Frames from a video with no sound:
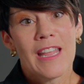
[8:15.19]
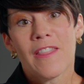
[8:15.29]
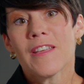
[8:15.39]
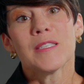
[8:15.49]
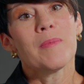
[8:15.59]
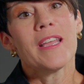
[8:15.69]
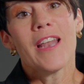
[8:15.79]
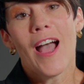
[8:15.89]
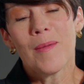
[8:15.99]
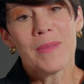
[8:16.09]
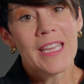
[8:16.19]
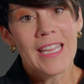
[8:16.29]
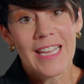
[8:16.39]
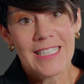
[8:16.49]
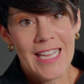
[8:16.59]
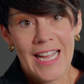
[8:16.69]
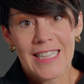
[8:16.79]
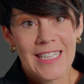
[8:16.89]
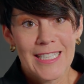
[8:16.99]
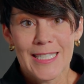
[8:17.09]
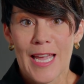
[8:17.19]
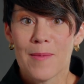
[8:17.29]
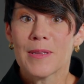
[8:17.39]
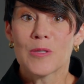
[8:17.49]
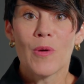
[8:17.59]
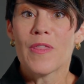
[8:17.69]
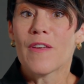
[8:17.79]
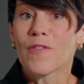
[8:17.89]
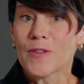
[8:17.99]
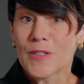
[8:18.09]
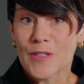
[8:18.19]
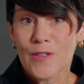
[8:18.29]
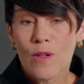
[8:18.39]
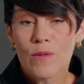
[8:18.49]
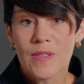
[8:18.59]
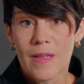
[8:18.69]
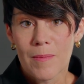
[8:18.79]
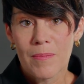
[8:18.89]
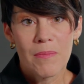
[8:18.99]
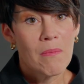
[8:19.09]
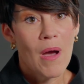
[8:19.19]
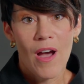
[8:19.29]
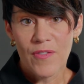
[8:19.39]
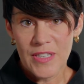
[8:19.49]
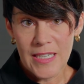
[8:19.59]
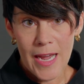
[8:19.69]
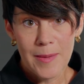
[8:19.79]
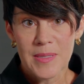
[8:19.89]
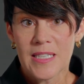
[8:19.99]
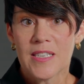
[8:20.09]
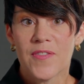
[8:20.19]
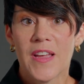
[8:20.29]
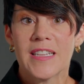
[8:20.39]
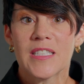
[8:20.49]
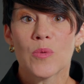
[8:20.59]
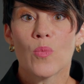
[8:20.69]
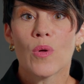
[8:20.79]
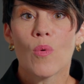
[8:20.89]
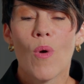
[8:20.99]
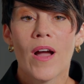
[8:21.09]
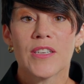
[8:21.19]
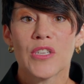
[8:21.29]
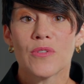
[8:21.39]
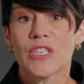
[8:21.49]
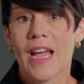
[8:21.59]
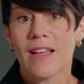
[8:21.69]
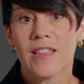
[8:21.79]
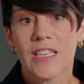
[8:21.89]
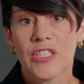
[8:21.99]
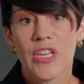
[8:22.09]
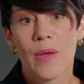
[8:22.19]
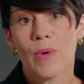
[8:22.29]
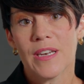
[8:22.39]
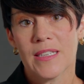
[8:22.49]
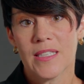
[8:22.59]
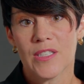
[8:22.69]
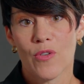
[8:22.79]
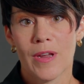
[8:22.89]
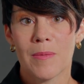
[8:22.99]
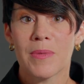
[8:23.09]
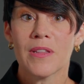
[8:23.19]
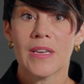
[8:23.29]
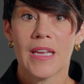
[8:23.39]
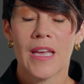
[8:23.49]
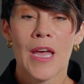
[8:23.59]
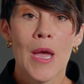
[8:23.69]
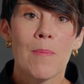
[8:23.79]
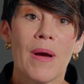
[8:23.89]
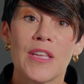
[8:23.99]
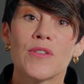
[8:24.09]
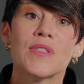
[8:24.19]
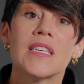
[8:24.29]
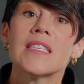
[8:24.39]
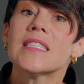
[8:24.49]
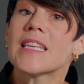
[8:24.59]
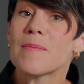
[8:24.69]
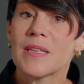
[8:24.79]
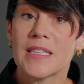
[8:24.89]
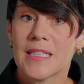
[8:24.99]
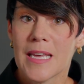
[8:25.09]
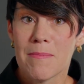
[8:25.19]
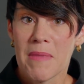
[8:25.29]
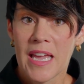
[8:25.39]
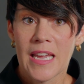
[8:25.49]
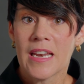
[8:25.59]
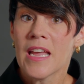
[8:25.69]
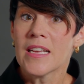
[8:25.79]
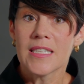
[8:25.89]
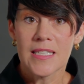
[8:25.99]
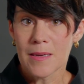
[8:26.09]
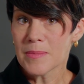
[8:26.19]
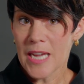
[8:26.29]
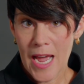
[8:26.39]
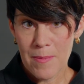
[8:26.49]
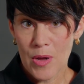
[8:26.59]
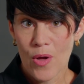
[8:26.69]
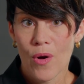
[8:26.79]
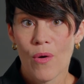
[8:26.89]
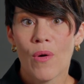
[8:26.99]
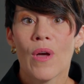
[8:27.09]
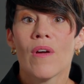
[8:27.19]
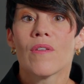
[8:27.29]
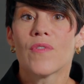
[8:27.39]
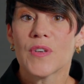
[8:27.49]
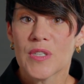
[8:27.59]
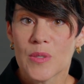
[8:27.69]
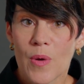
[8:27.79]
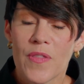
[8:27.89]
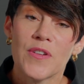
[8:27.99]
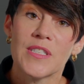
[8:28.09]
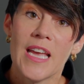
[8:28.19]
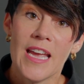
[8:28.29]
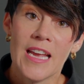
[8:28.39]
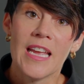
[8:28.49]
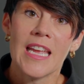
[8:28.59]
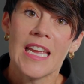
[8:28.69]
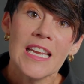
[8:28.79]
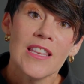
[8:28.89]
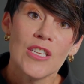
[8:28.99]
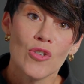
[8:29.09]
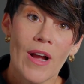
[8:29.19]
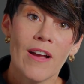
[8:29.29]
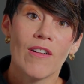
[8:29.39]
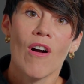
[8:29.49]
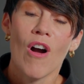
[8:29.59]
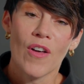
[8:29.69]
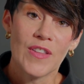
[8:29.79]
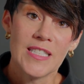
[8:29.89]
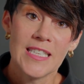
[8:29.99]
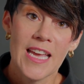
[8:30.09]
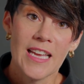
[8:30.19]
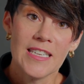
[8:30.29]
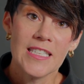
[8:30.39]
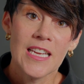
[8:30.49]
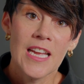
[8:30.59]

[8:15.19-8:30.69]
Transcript: things may not be exactly the same as when they first disclose them. Oftentimes, the defense will want to challenge a witness's credibility by using a statement that they made some time ago versus what they're saying in the trial on the stand.